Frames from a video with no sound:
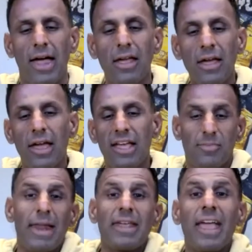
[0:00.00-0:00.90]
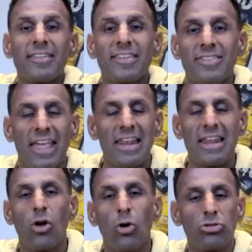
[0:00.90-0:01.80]
that is in many cases, they need
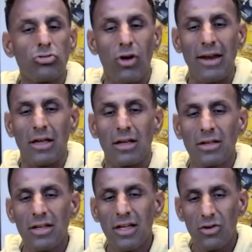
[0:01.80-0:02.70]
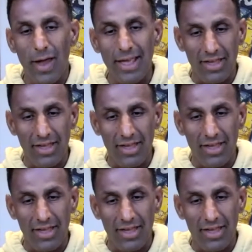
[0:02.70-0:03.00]
to go through training, right?